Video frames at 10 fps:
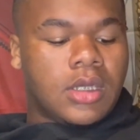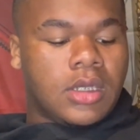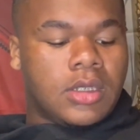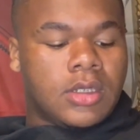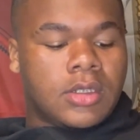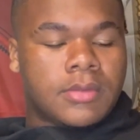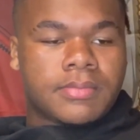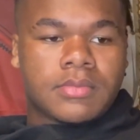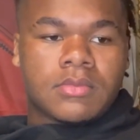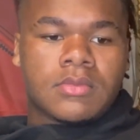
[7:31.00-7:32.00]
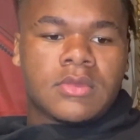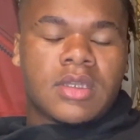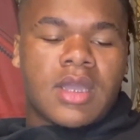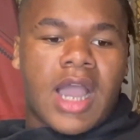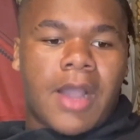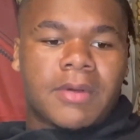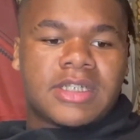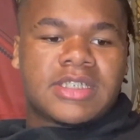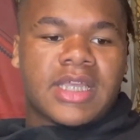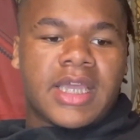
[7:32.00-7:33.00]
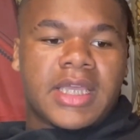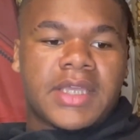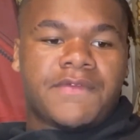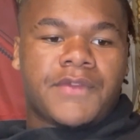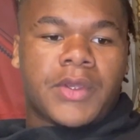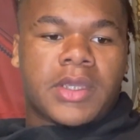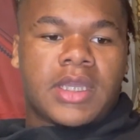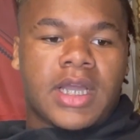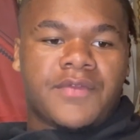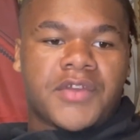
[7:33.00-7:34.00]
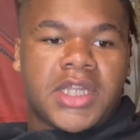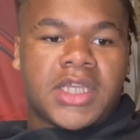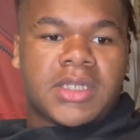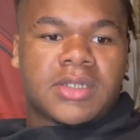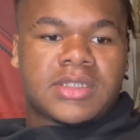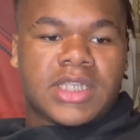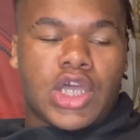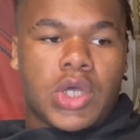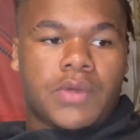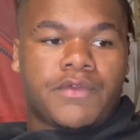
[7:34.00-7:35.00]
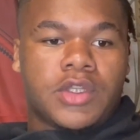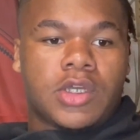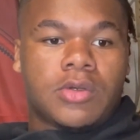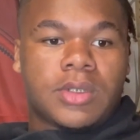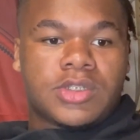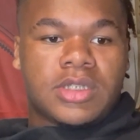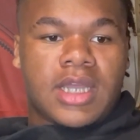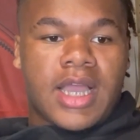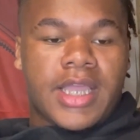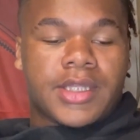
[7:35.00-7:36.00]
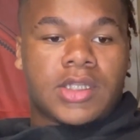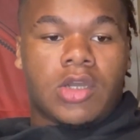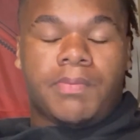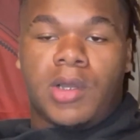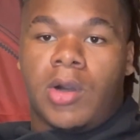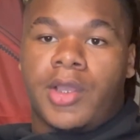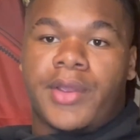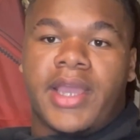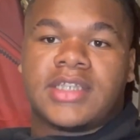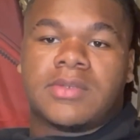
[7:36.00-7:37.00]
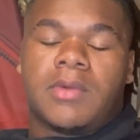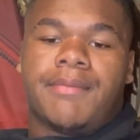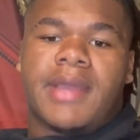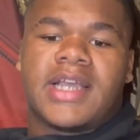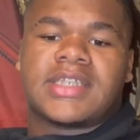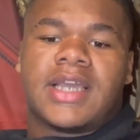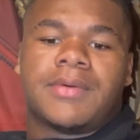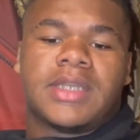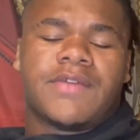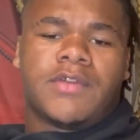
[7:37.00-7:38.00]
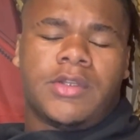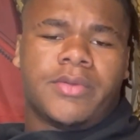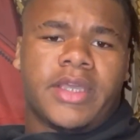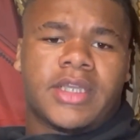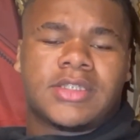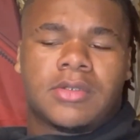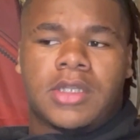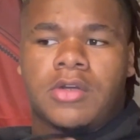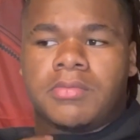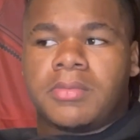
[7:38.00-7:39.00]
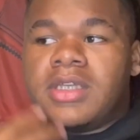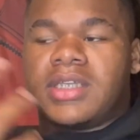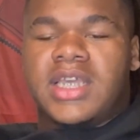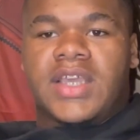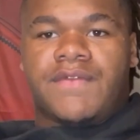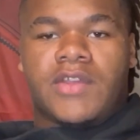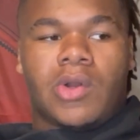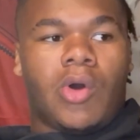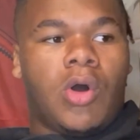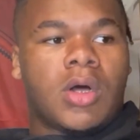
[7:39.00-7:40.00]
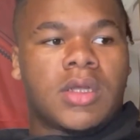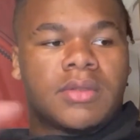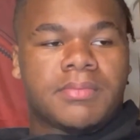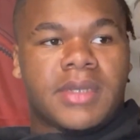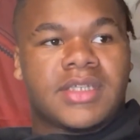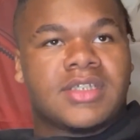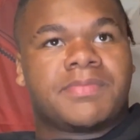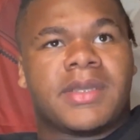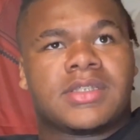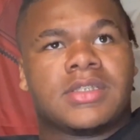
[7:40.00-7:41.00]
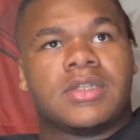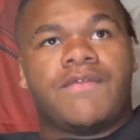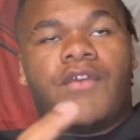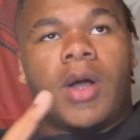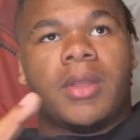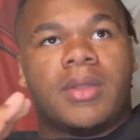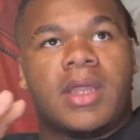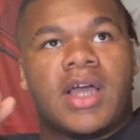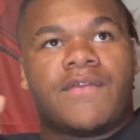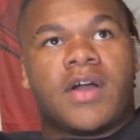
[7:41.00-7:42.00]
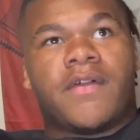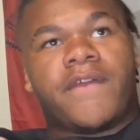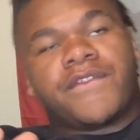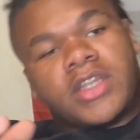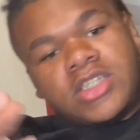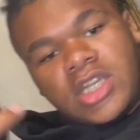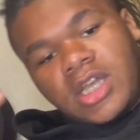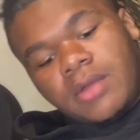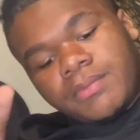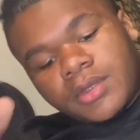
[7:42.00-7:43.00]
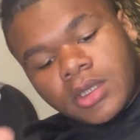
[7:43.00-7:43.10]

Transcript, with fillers: Um, I would say if you're confident in yourself, you know what you got. Don't put all your eggs in one basket. I would never do that. So don't give your all, expecting to fall in love off the jump.